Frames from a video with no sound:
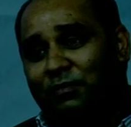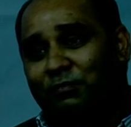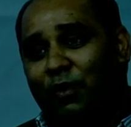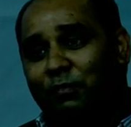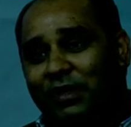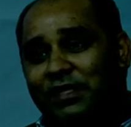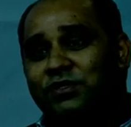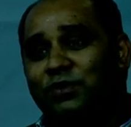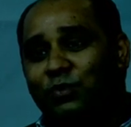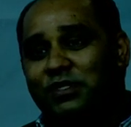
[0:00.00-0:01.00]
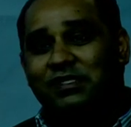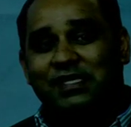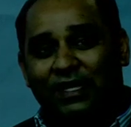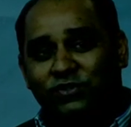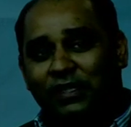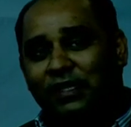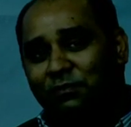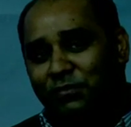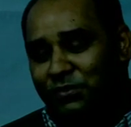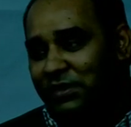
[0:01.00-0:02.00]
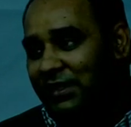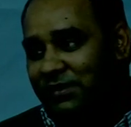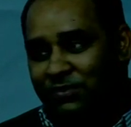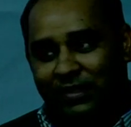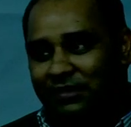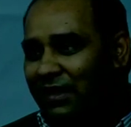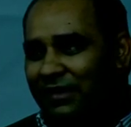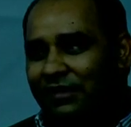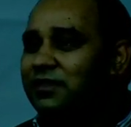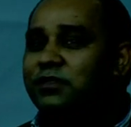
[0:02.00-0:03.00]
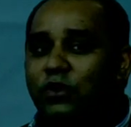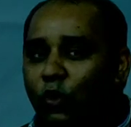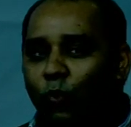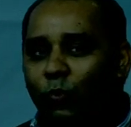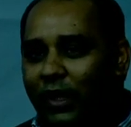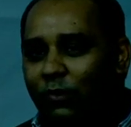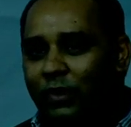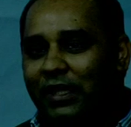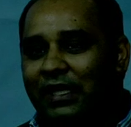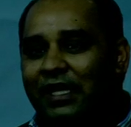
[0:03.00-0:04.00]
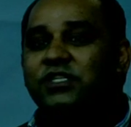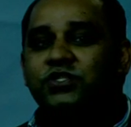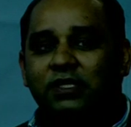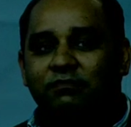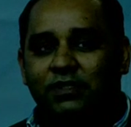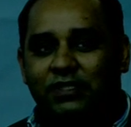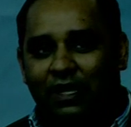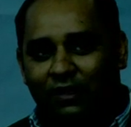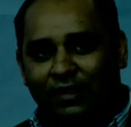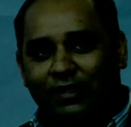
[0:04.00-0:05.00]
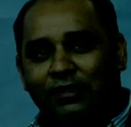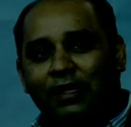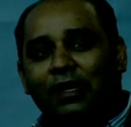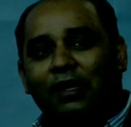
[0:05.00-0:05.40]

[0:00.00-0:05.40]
population which is actually computer literate. There is no way we can achieve the target.